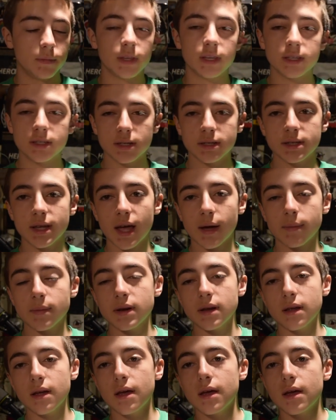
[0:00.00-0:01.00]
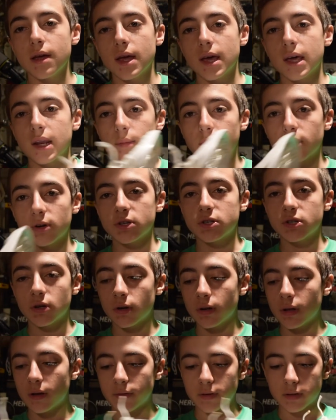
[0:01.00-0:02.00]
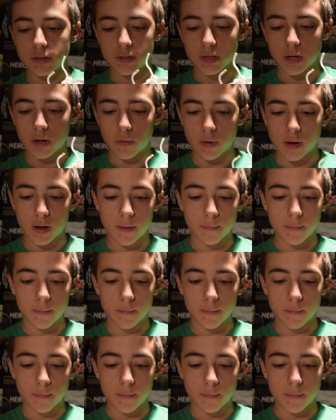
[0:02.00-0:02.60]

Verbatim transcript: He's an attackman, and I'm pretty sure he'll love it. So,